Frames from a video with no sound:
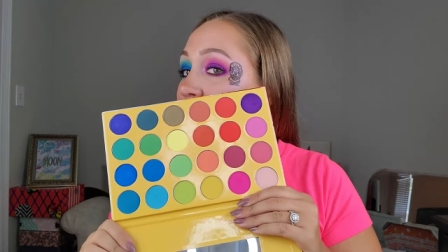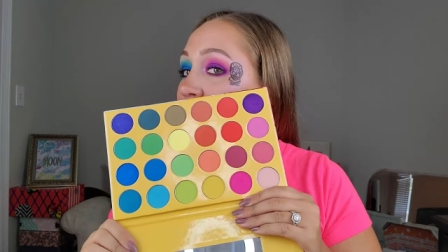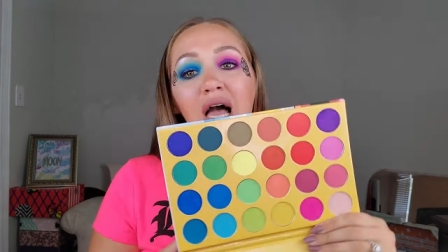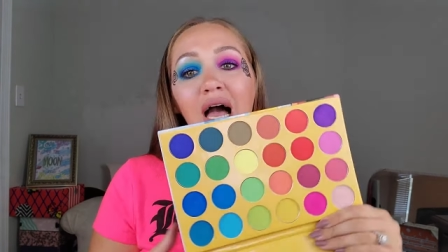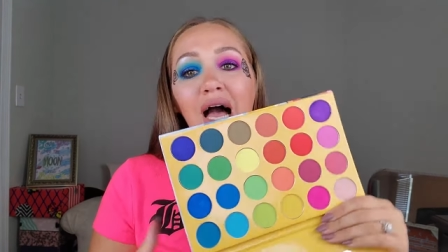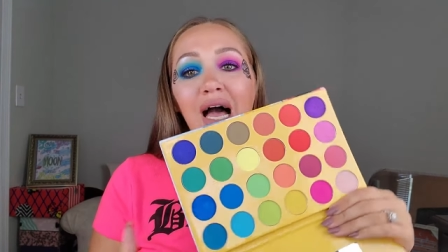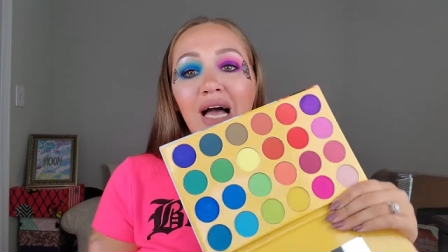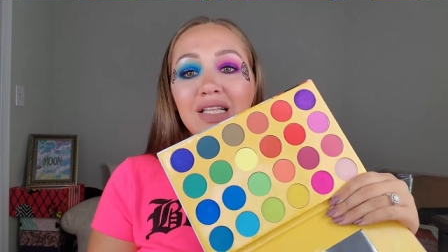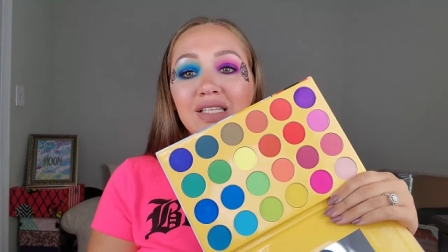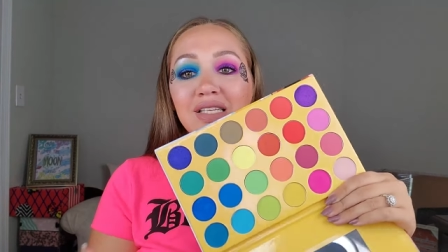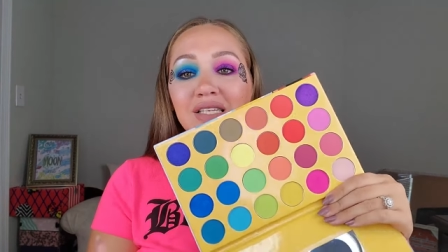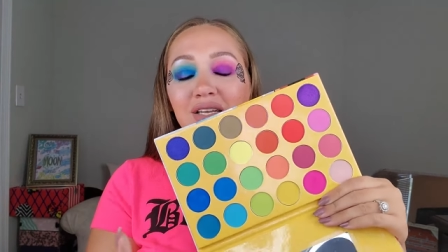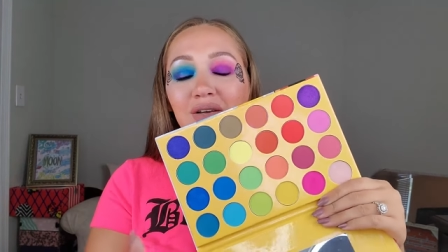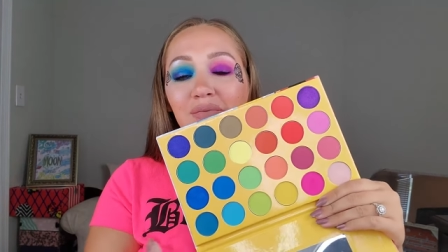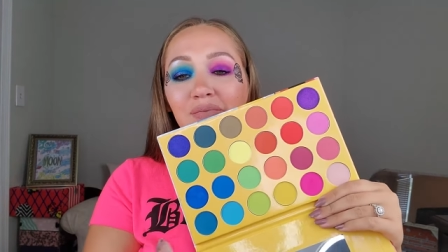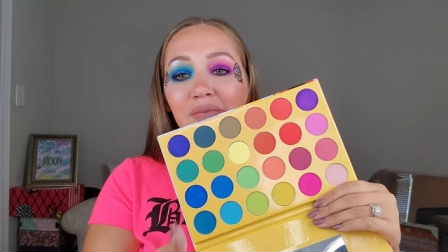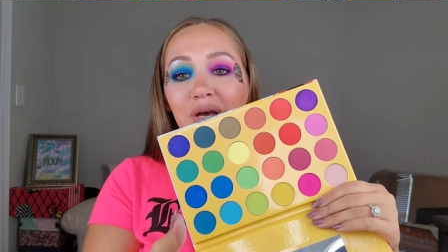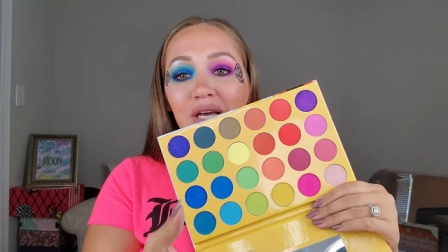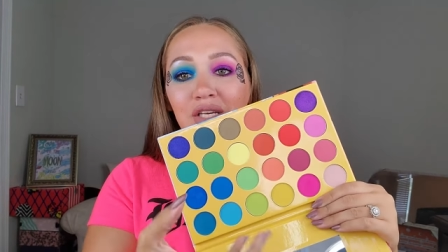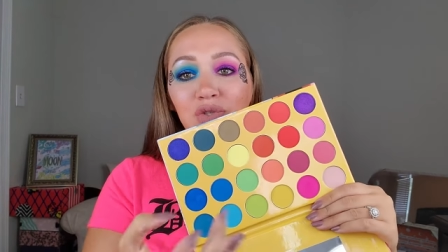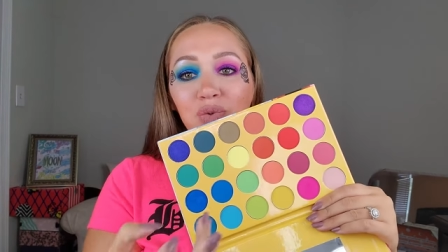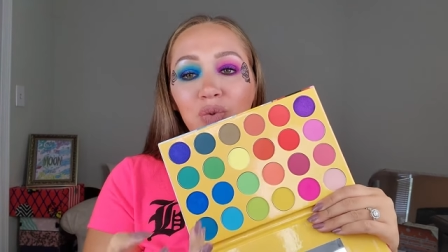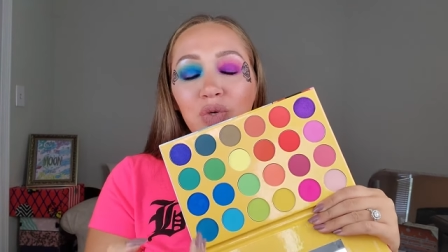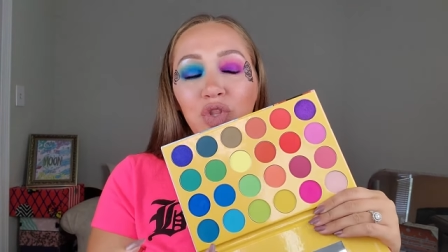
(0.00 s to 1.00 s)
I didn't
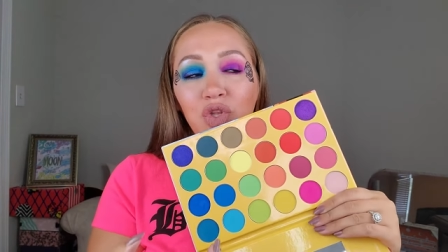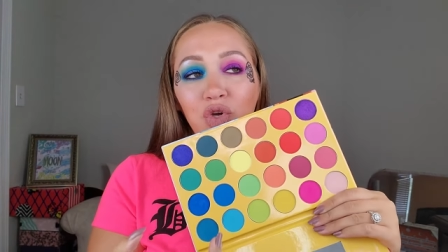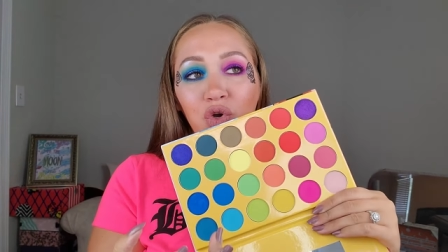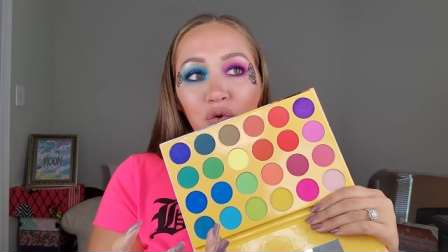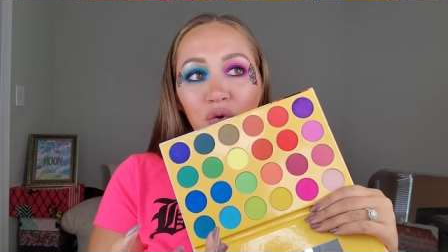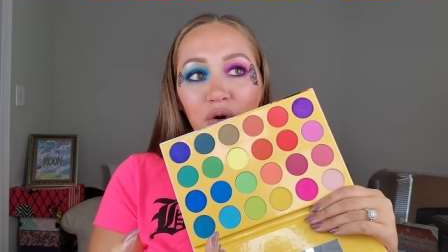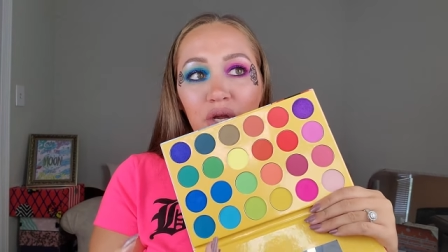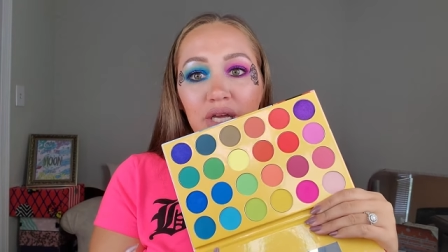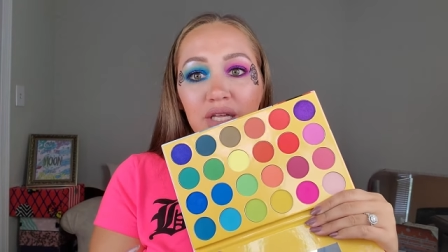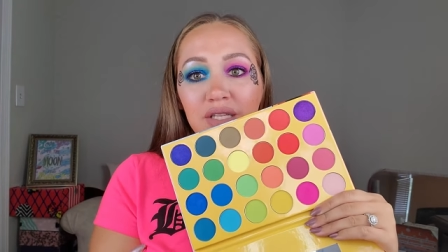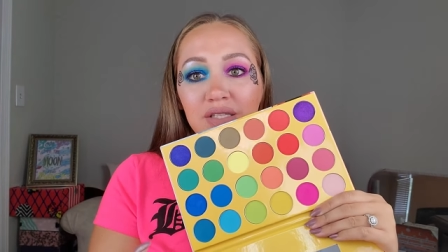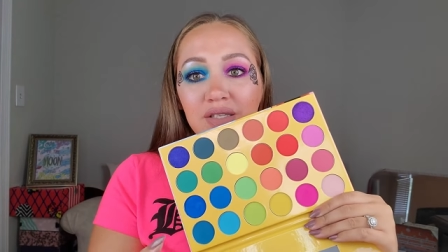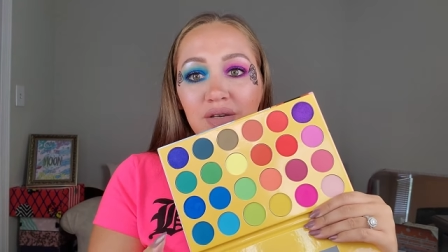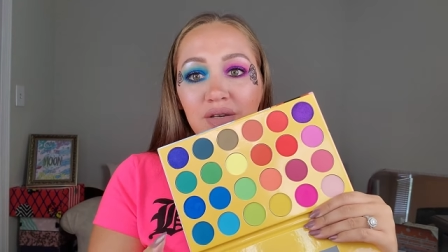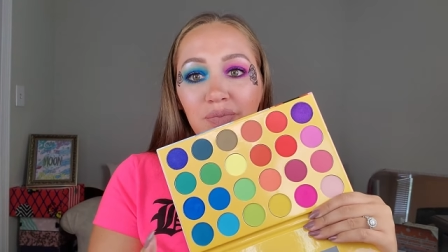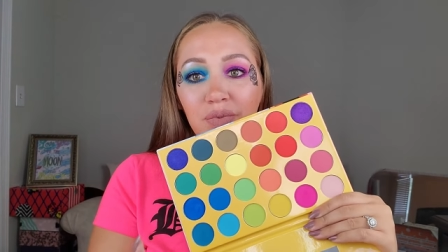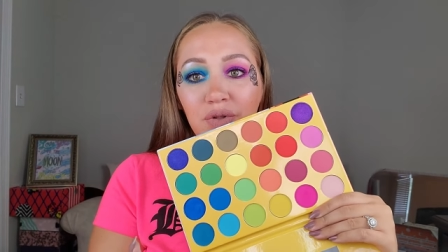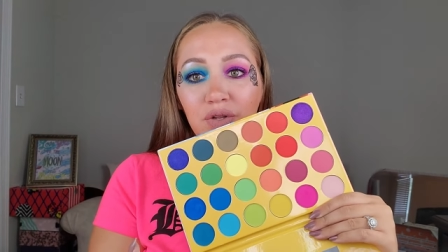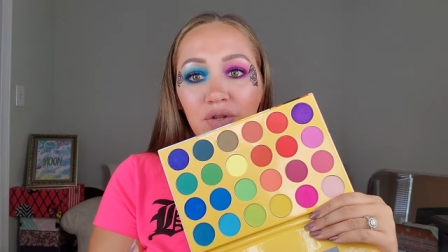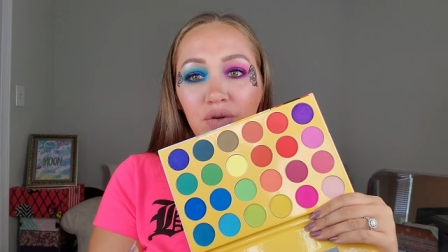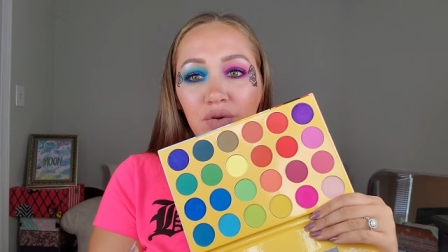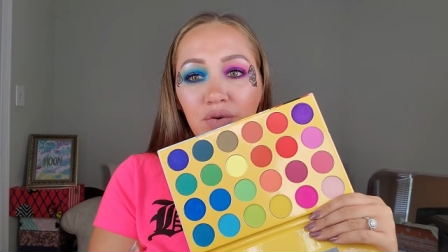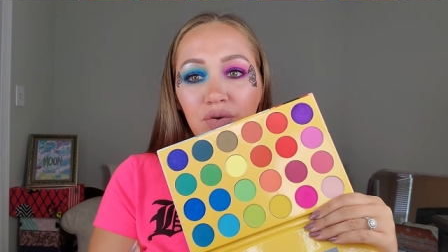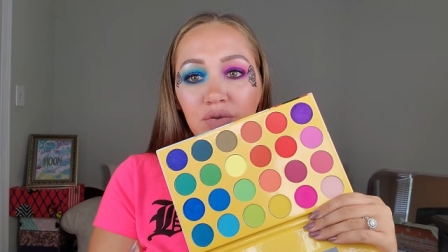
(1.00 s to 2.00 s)
mess with greens and
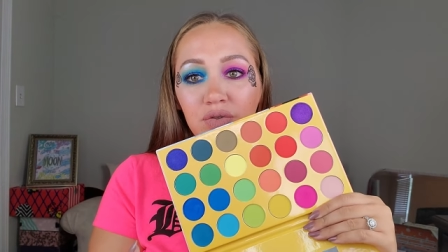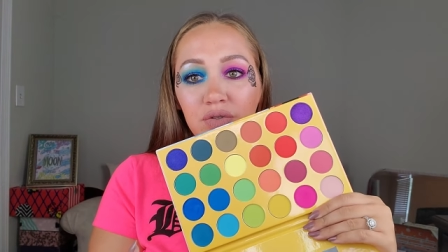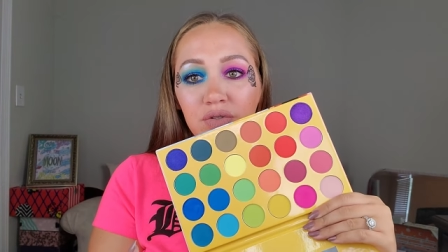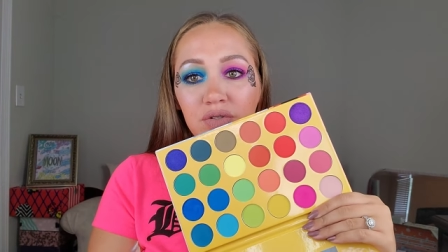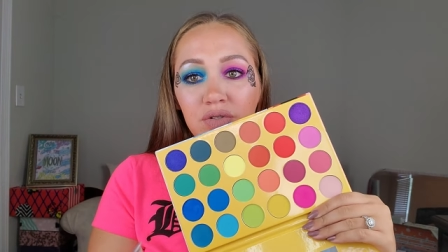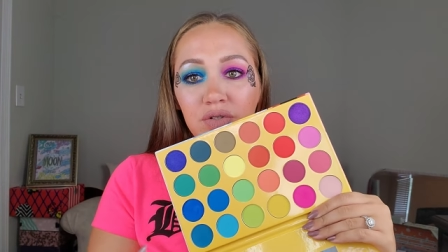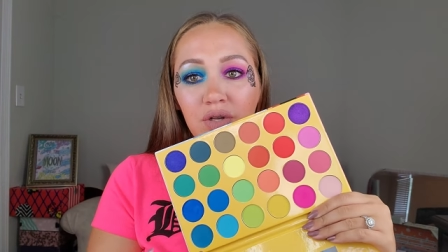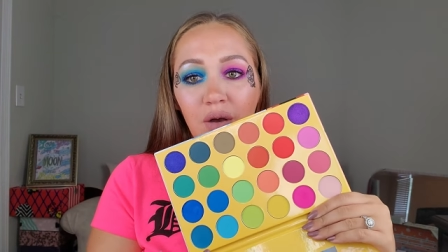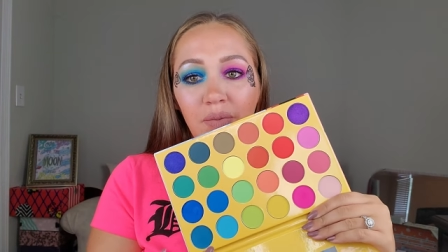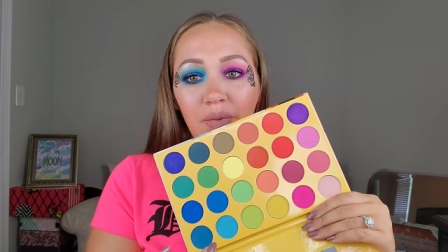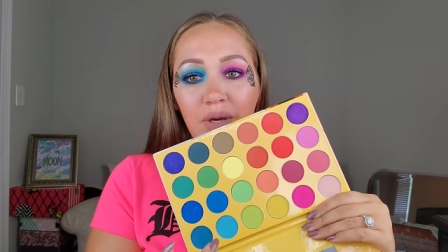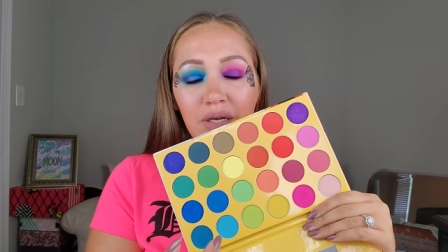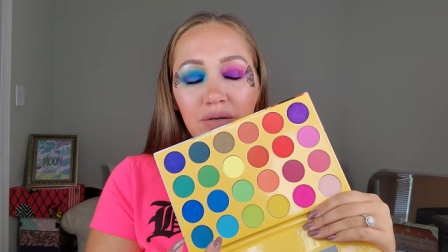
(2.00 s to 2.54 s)
blues. I